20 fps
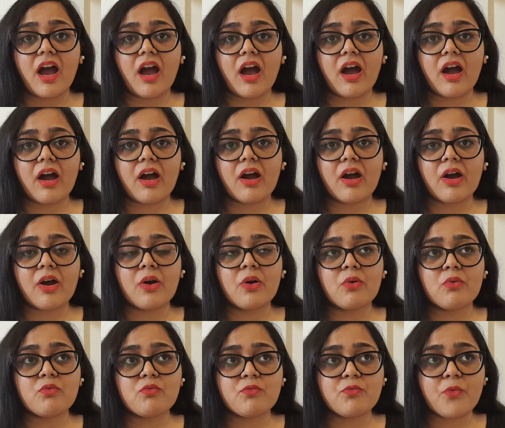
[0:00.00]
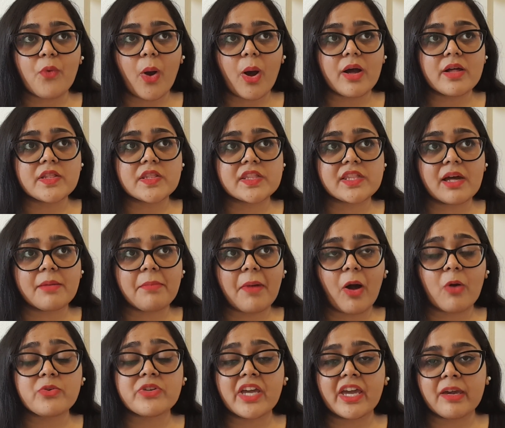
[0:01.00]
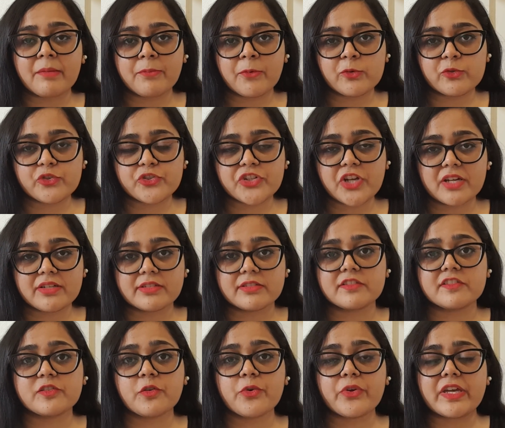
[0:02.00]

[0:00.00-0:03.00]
was about airport shuttles.